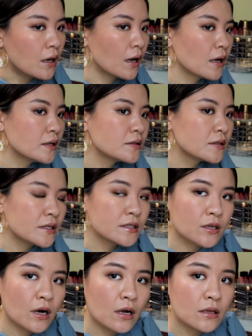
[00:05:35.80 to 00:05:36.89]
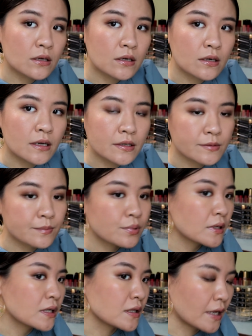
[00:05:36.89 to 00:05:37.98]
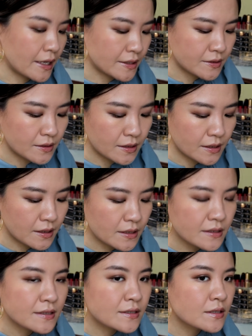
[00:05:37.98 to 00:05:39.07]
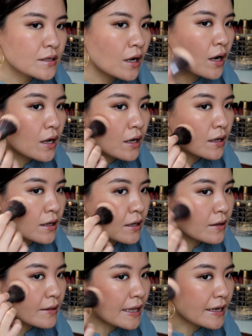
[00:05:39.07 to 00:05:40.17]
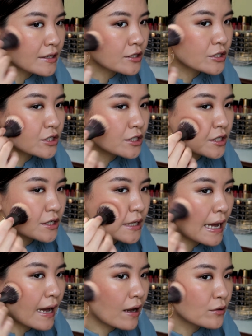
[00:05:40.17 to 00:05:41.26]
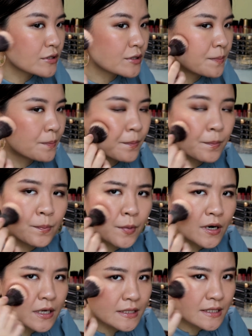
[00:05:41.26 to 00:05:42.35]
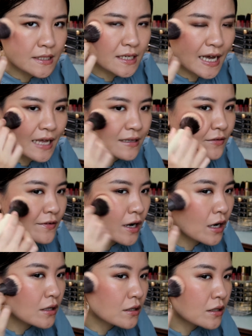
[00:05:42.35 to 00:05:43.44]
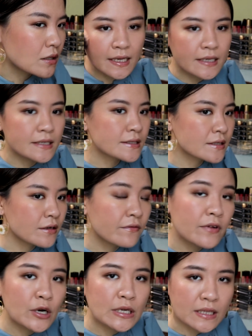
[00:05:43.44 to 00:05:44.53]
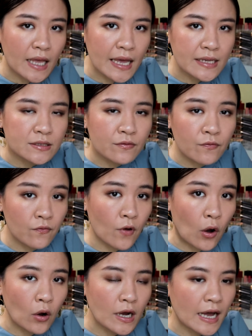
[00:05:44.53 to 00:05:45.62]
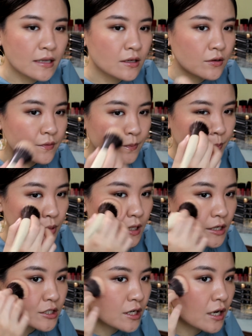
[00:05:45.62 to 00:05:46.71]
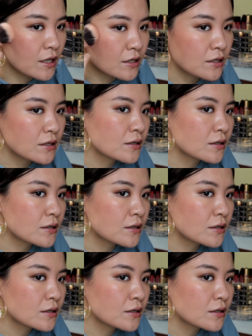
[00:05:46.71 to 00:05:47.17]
And this color is pretty nice. It's like sheared out burgundy kind of color. It's a very nice fall kind of blush color.